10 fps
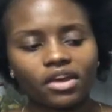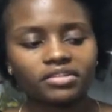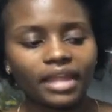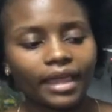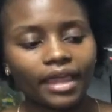So I
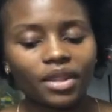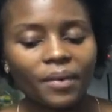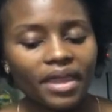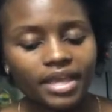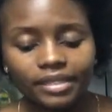was like,
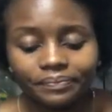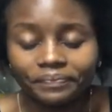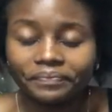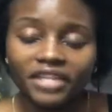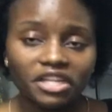anyway,
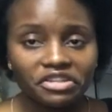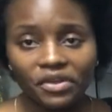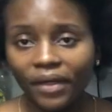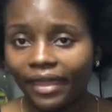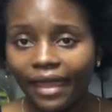it's
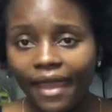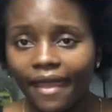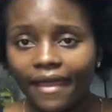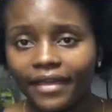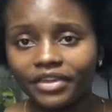
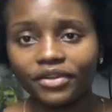okay,